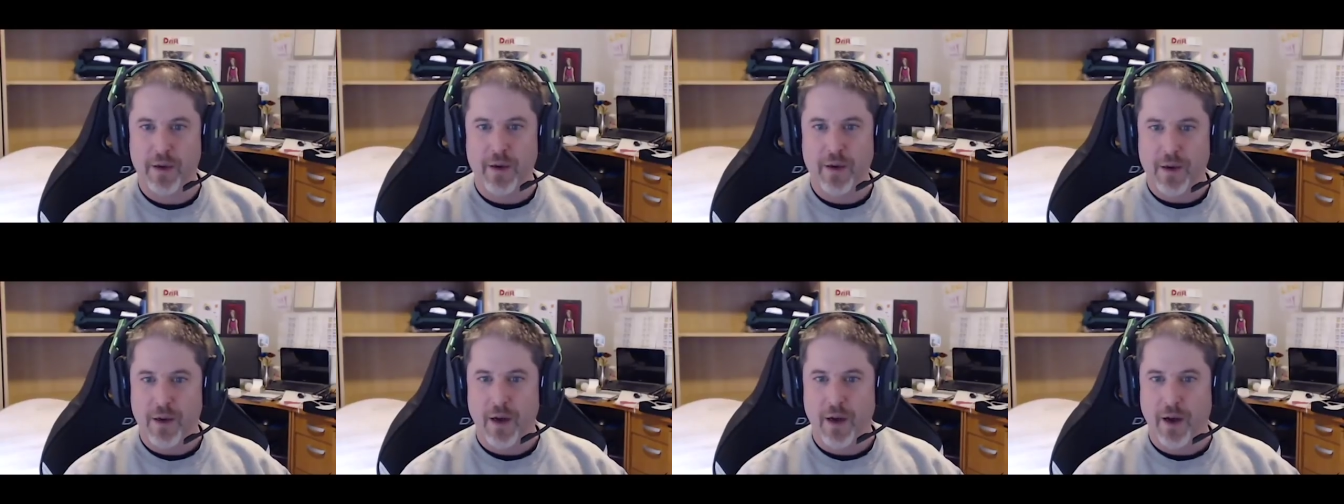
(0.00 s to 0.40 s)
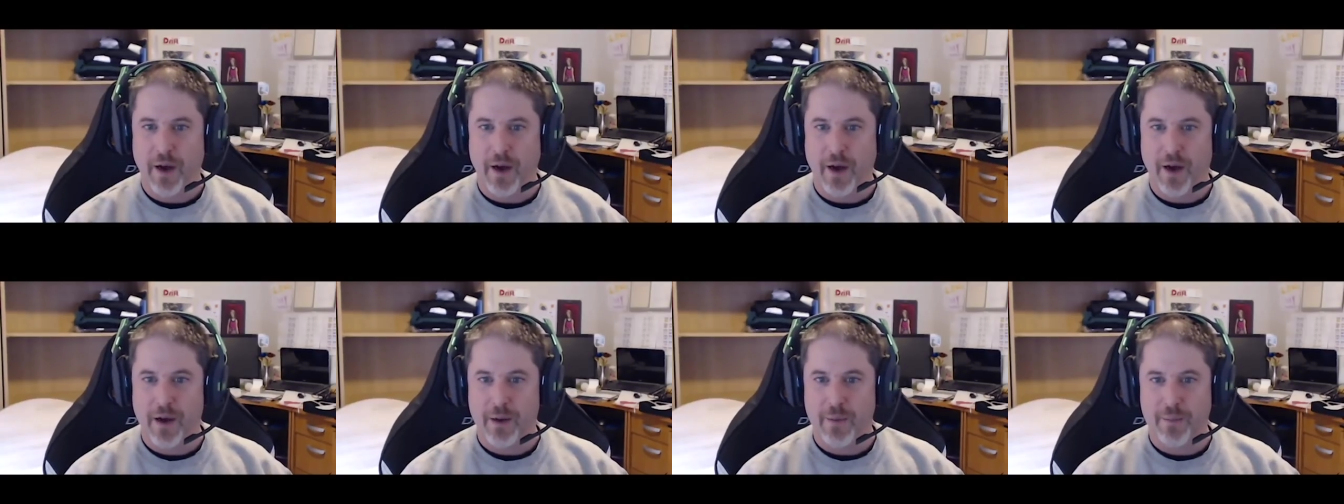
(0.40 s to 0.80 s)
Yeah.
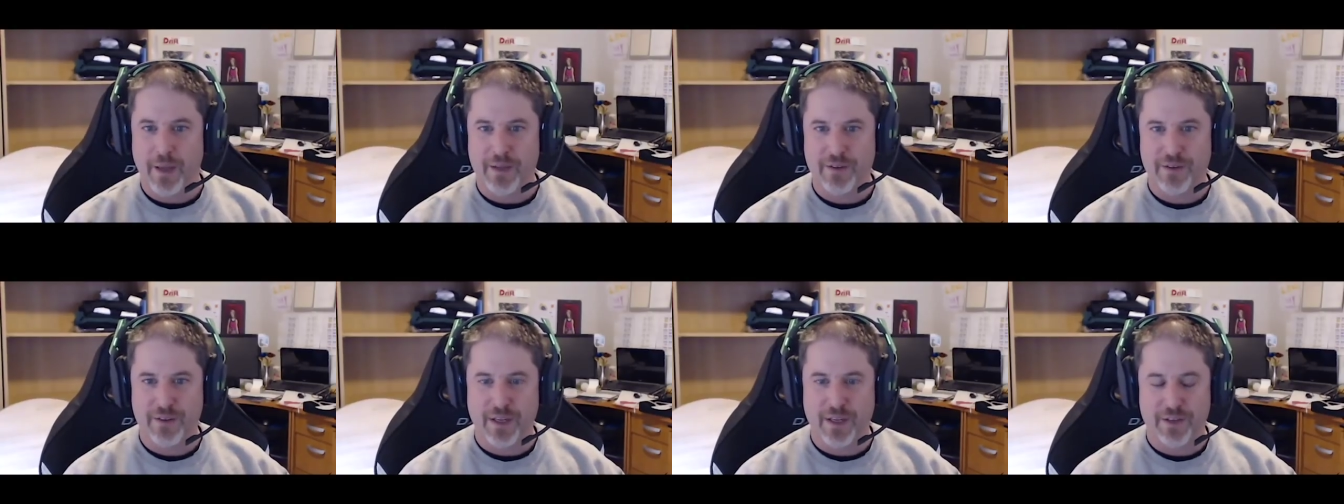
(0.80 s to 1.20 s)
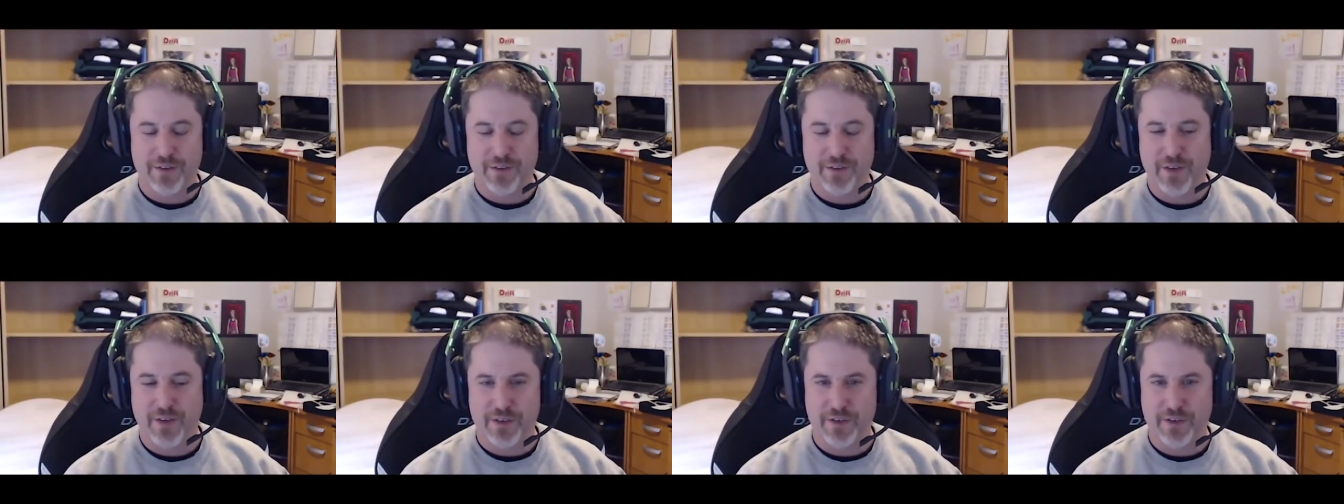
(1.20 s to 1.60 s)
Um, it's
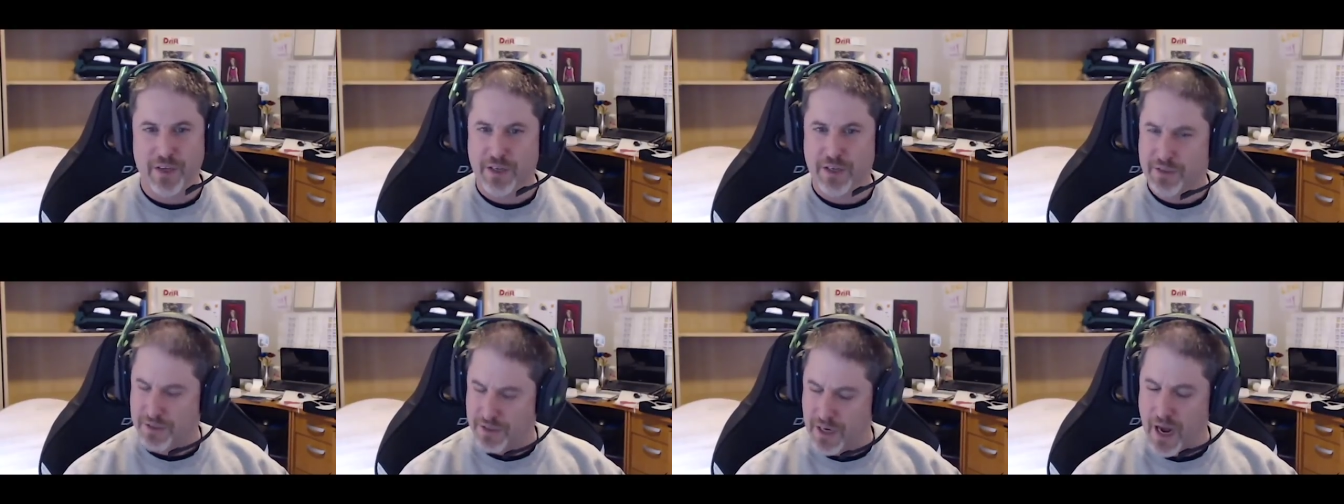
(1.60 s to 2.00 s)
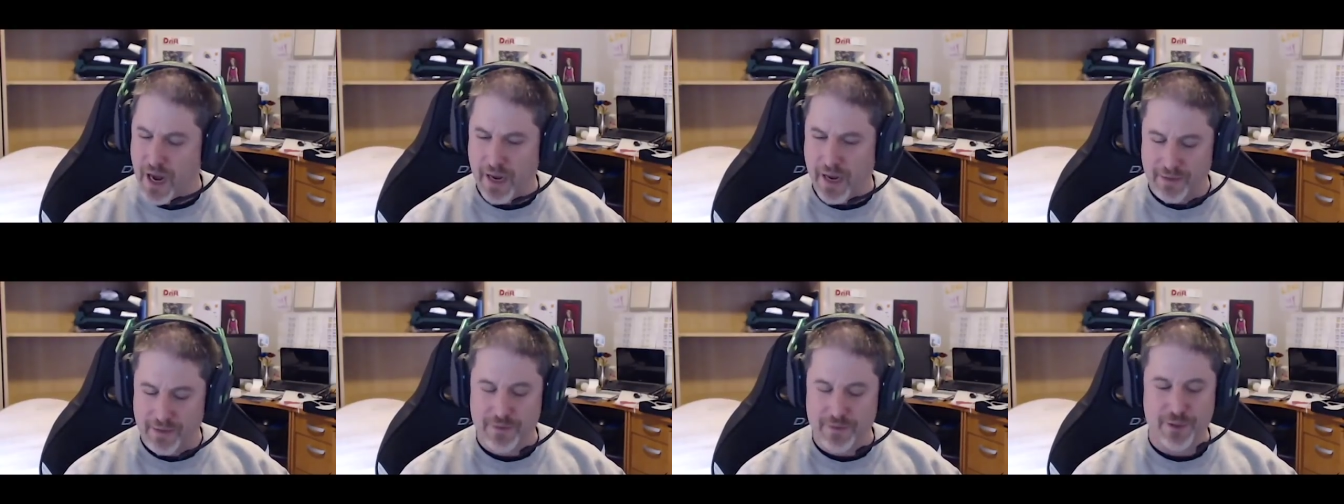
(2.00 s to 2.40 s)
it's it's it's
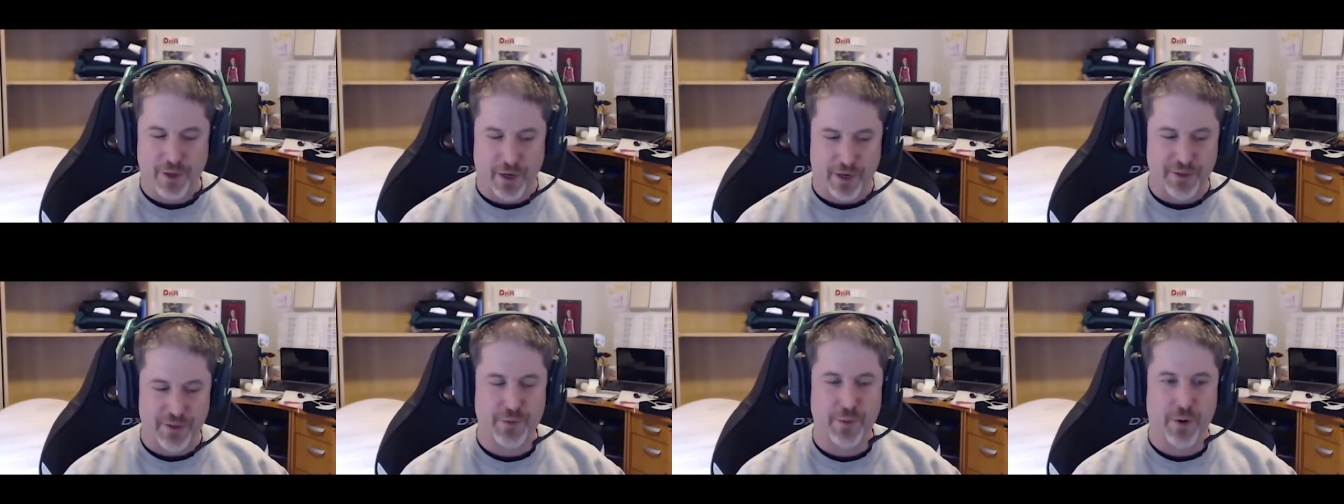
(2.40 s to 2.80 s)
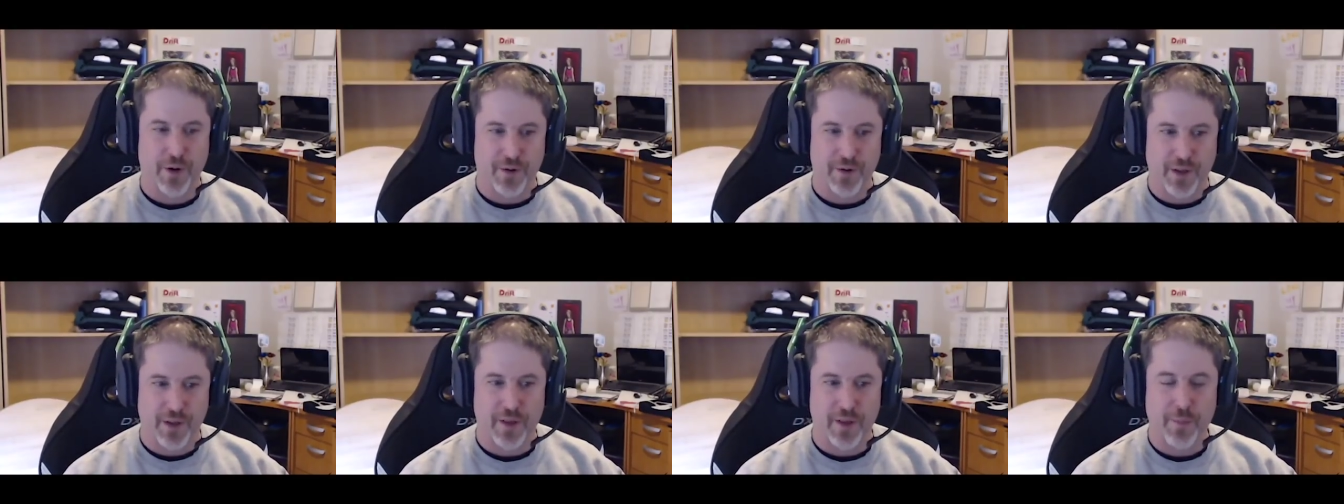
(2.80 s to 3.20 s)
not trustworthy.